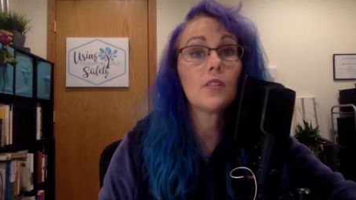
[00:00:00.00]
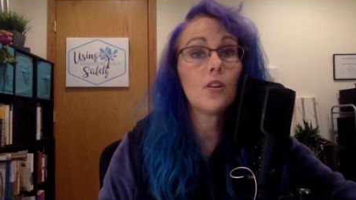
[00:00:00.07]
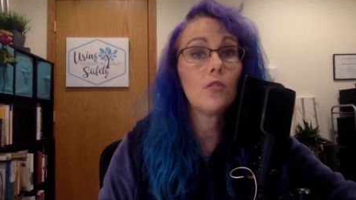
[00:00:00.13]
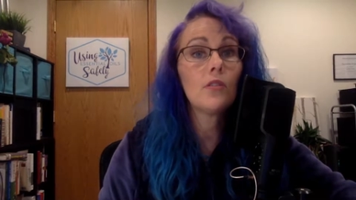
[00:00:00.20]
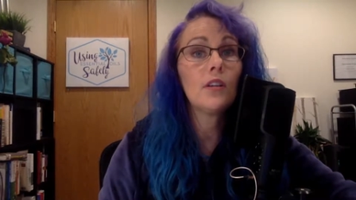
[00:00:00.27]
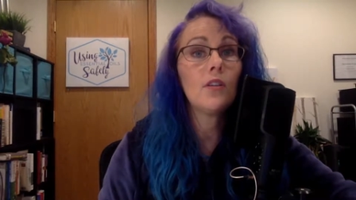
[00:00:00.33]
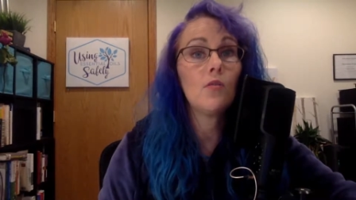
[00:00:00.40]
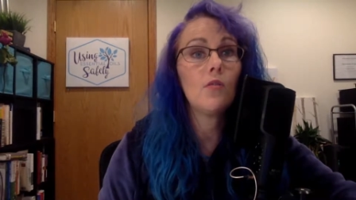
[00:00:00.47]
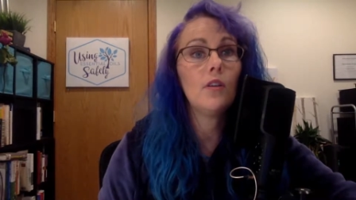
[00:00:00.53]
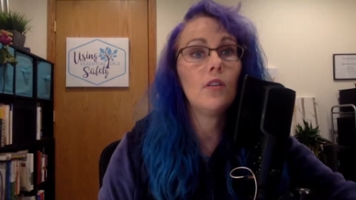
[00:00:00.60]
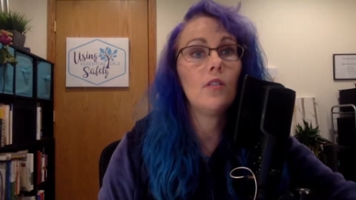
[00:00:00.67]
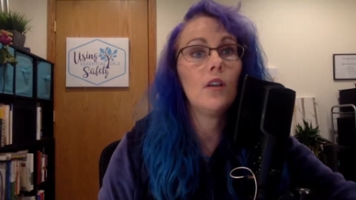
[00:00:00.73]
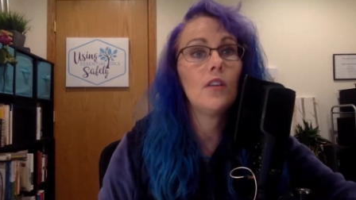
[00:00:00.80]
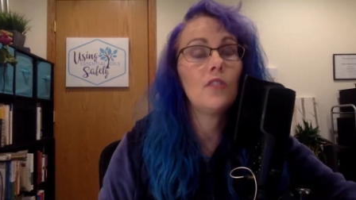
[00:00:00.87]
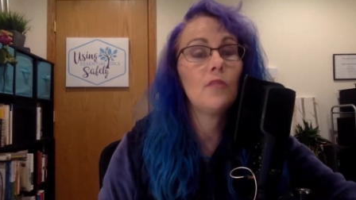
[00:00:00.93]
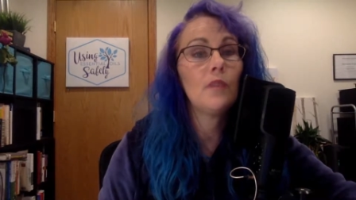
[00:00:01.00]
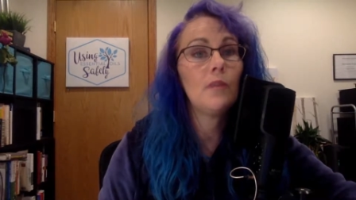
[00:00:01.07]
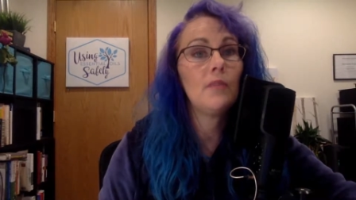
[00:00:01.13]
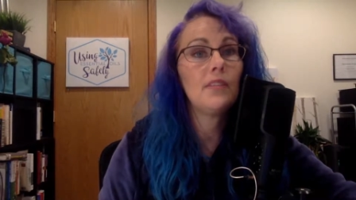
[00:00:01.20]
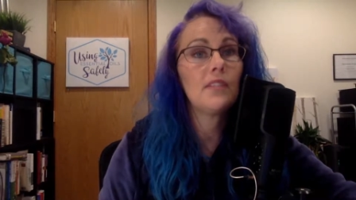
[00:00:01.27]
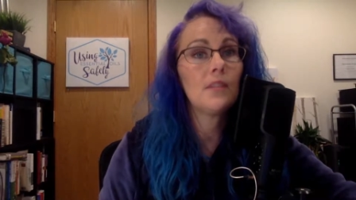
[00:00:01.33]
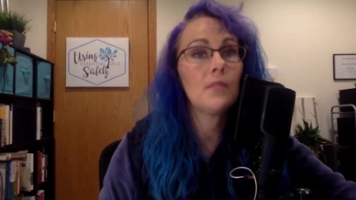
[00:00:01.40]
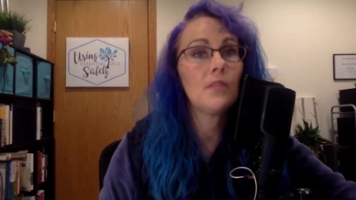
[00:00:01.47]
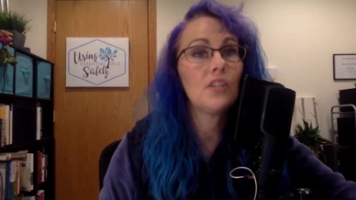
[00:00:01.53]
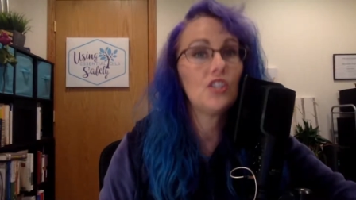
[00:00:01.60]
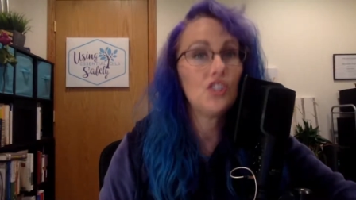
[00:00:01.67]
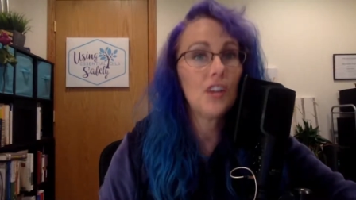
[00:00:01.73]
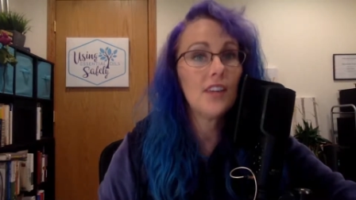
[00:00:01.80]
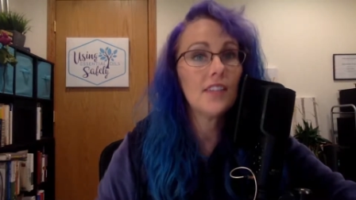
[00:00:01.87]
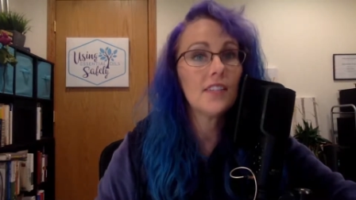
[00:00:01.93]
coconut oil on her baby's stomach
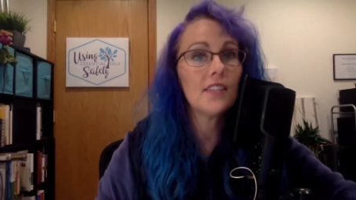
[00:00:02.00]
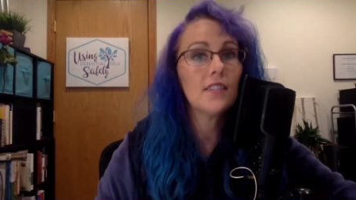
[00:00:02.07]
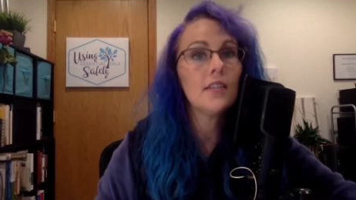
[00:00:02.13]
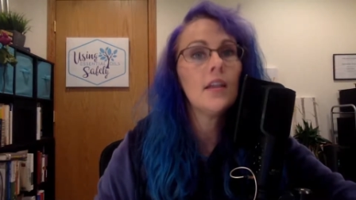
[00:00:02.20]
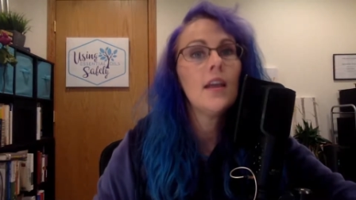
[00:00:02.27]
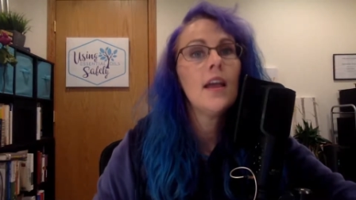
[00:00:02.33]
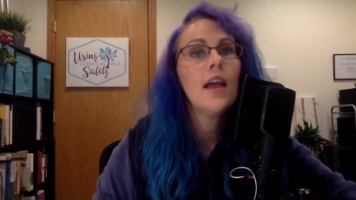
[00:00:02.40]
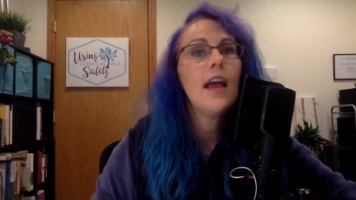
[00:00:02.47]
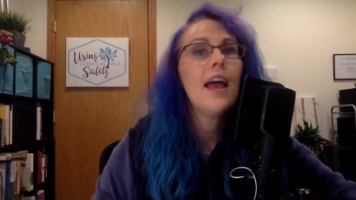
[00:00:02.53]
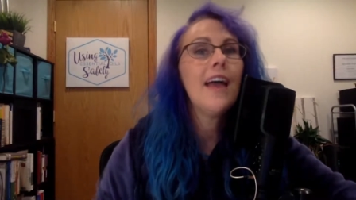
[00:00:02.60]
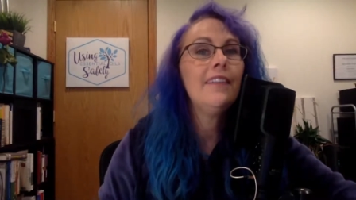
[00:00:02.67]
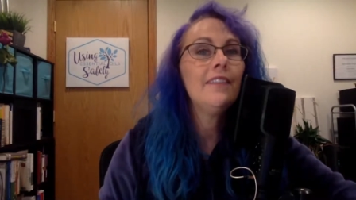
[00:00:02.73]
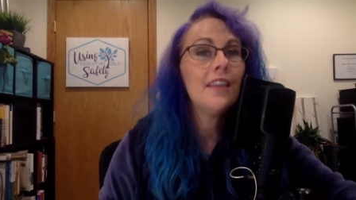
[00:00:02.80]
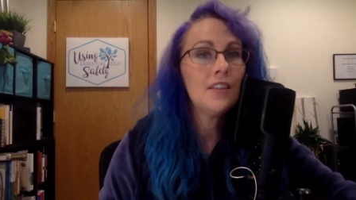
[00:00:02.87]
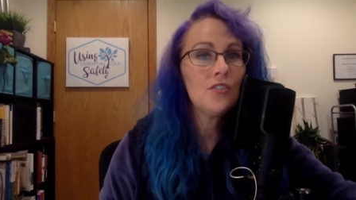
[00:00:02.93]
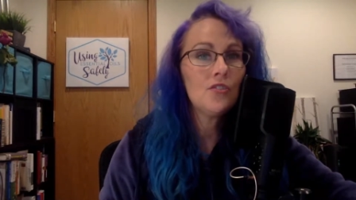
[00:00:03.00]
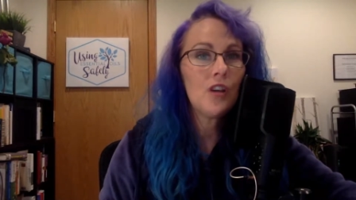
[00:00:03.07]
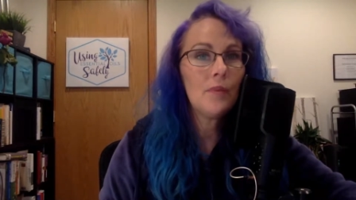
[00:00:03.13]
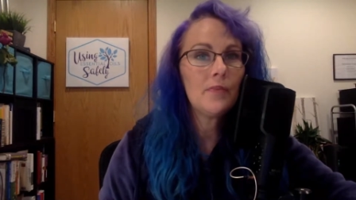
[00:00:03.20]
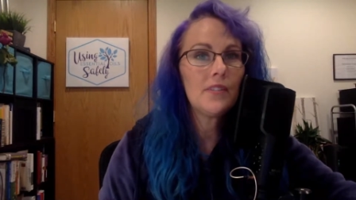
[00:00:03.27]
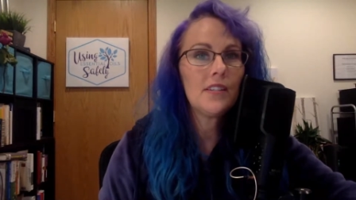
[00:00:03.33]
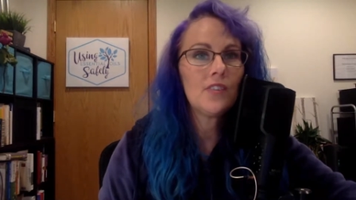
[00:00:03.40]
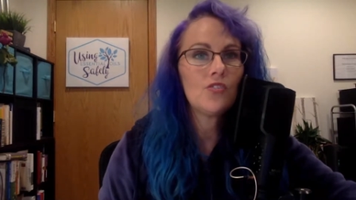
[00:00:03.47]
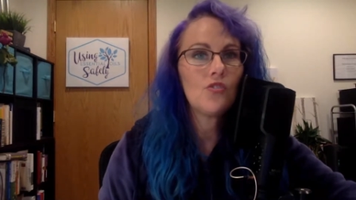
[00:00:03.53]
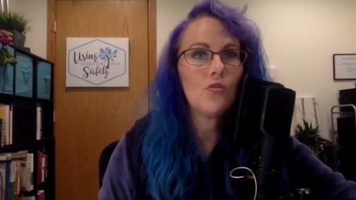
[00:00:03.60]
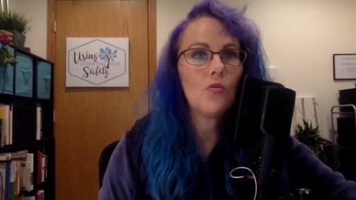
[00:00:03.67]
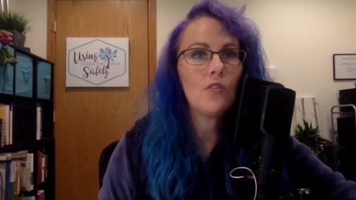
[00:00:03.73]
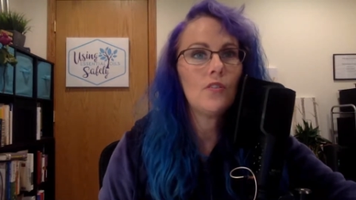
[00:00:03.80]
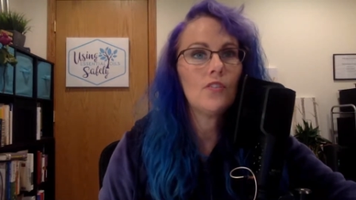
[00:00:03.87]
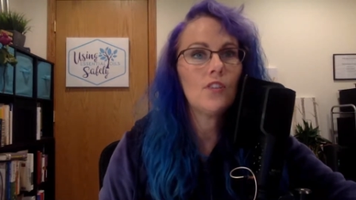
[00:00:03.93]
chest and then dropped essential
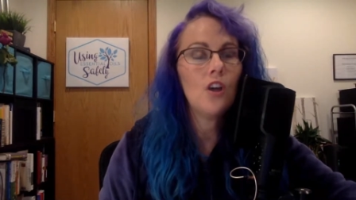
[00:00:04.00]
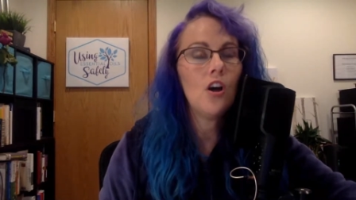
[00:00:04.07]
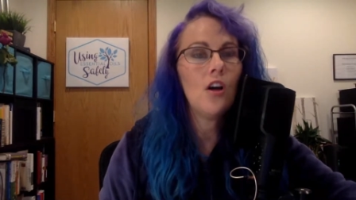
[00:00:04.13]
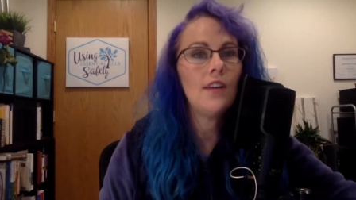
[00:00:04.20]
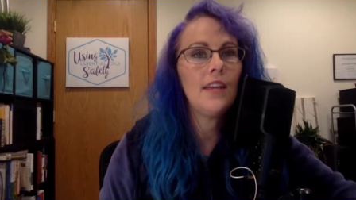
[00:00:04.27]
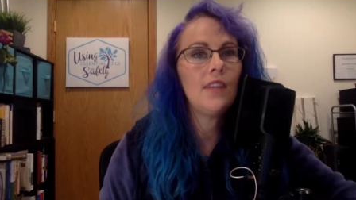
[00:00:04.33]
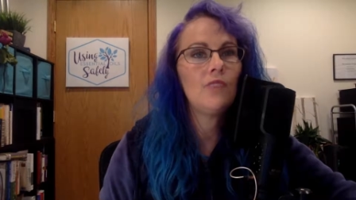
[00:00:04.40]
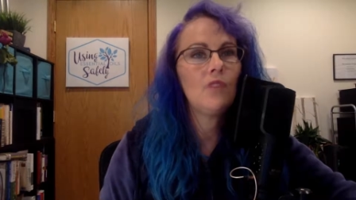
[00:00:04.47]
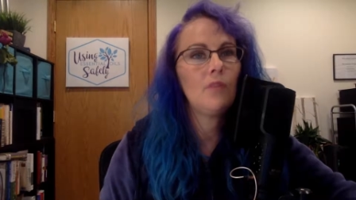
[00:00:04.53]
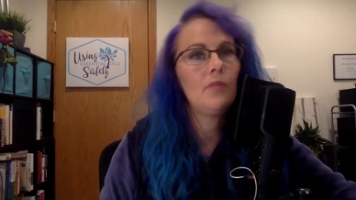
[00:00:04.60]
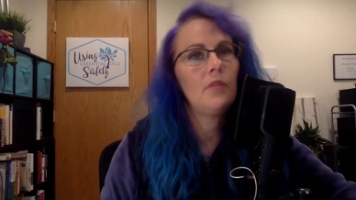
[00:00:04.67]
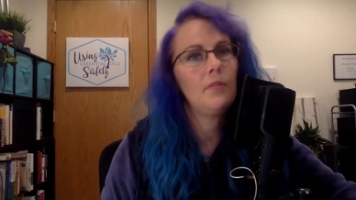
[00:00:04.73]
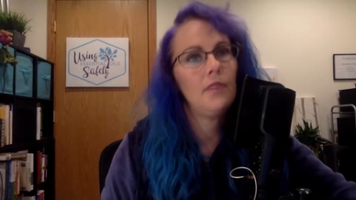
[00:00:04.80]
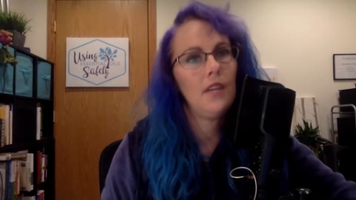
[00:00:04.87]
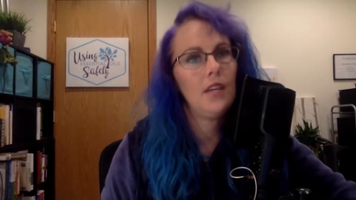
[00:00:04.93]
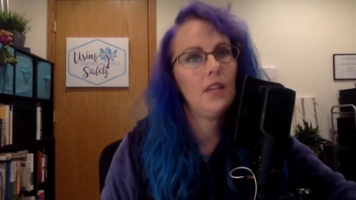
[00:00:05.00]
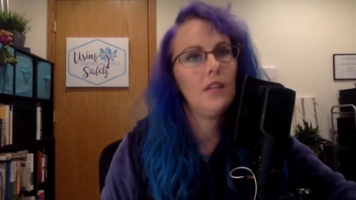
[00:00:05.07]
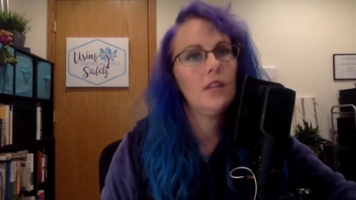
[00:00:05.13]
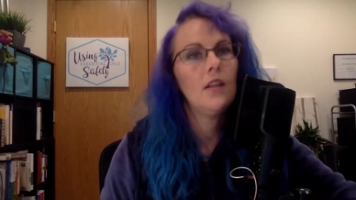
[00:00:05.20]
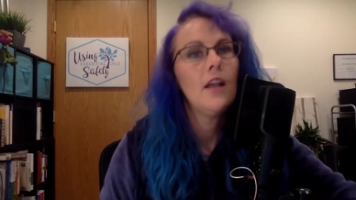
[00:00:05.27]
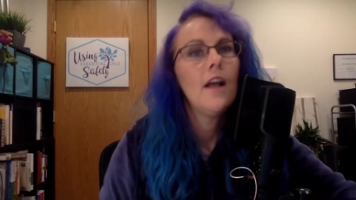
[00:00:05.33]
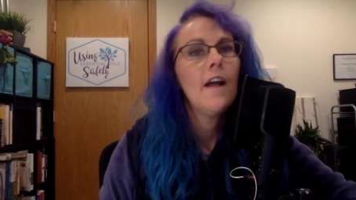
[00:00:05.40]
oils on and rubbed them in.